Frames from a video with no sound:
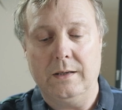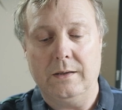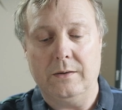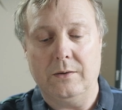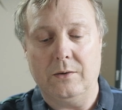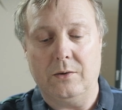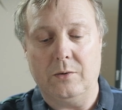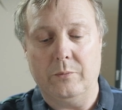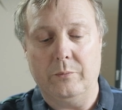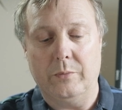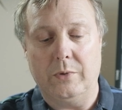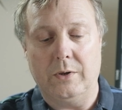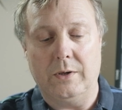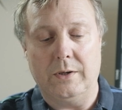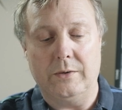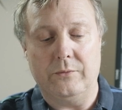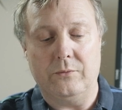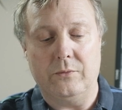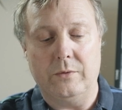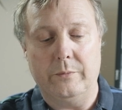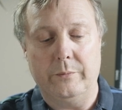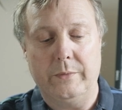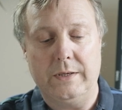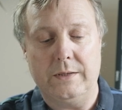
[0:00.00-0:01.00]
that
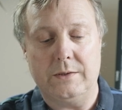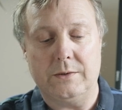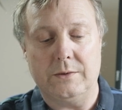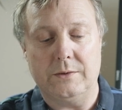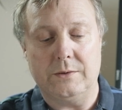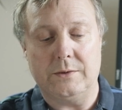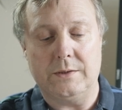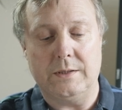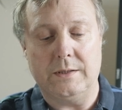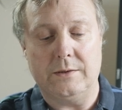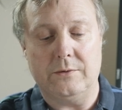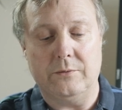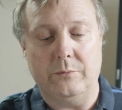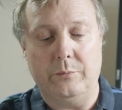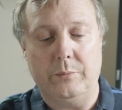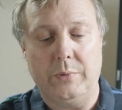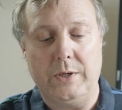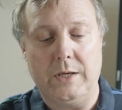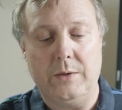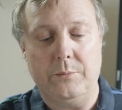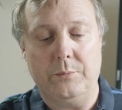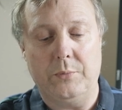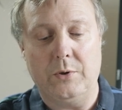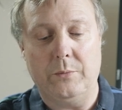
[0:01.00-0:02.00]
combines reminiscences of
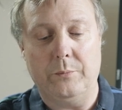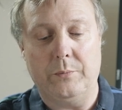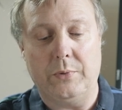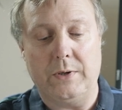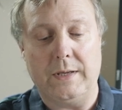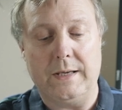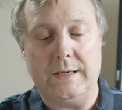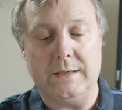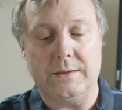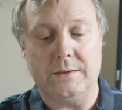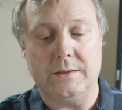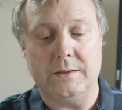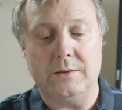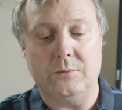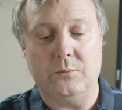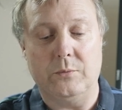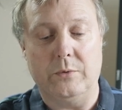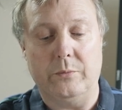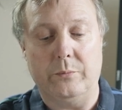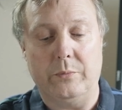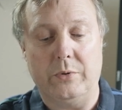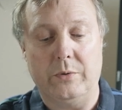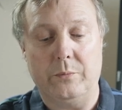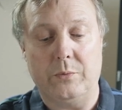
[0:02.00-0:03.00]
people and places
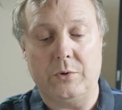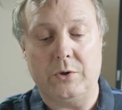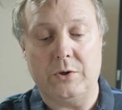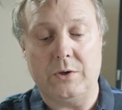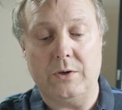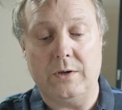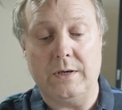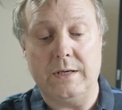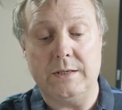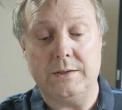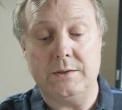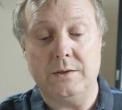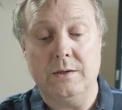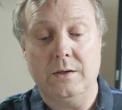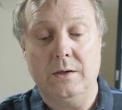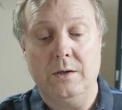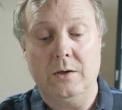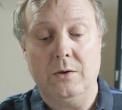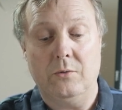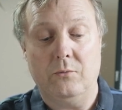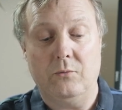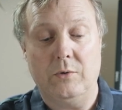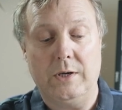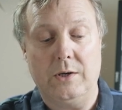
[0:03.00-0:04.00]
with precise
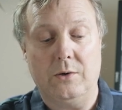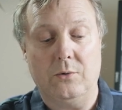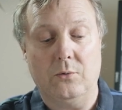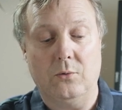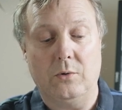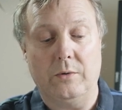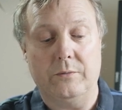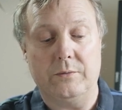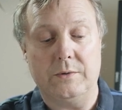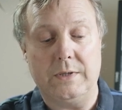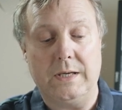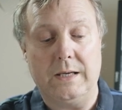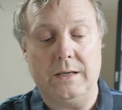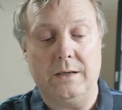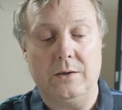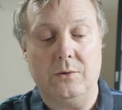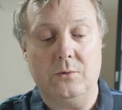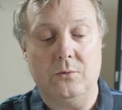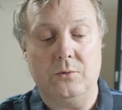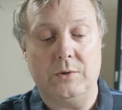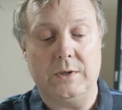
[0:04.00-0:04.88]
recall of technical